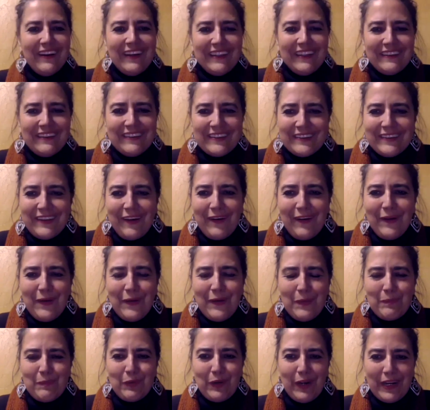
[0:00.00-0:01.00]
it's
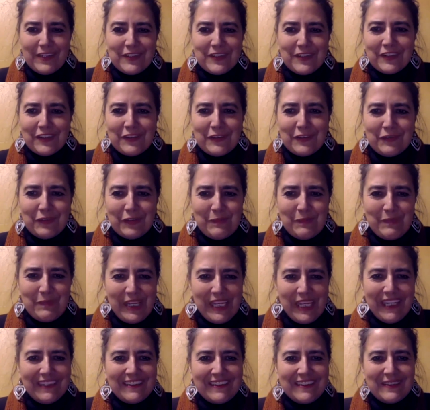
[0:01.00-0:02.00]
so precious for
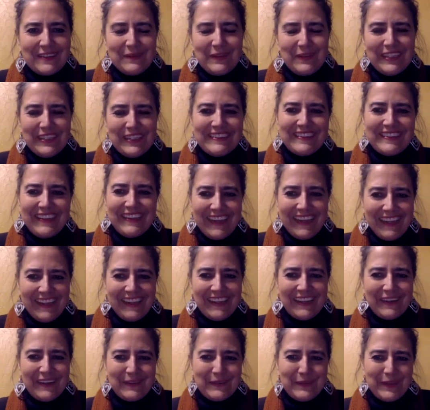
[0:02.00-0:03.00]
me to be sitting
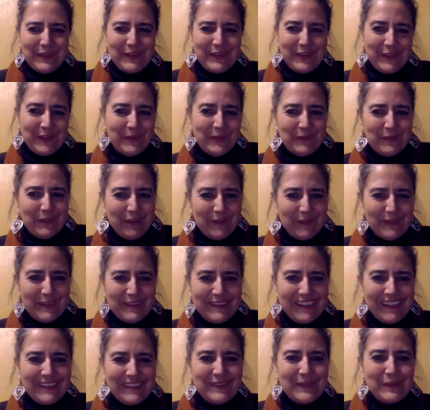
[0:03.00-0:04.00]
here with you,
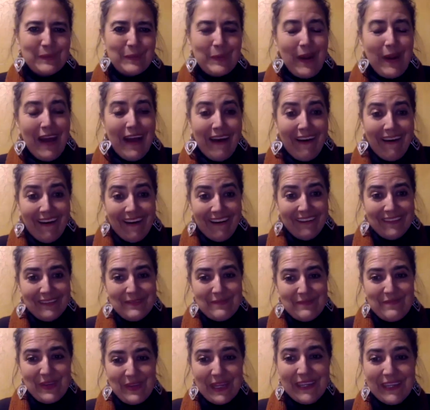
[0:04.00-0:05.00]
Rosie, as well,
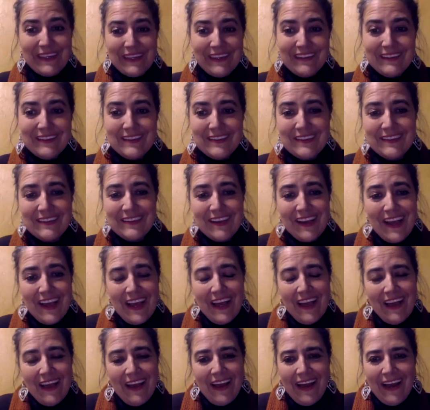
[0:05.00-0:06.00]
because
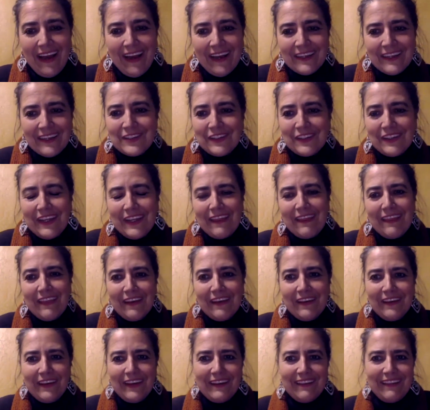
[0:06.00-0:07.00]
actually
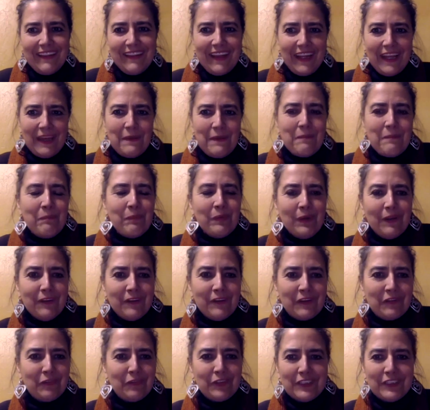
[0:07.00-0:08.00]
the
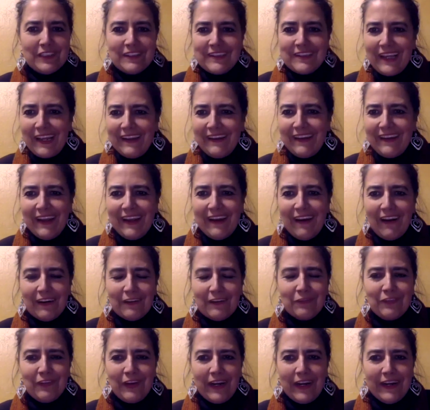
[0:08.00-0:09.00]
impulse for Tending Our
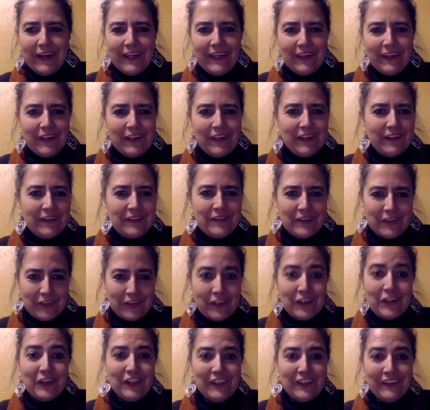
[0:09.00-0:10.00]
Fire
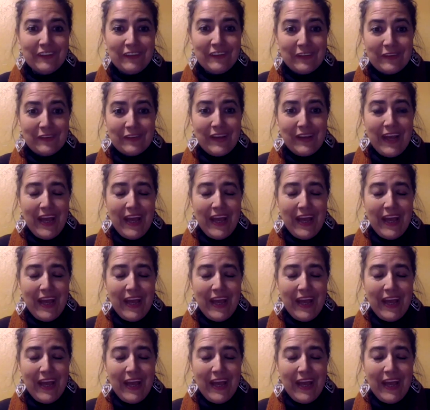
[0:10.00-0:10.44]
circles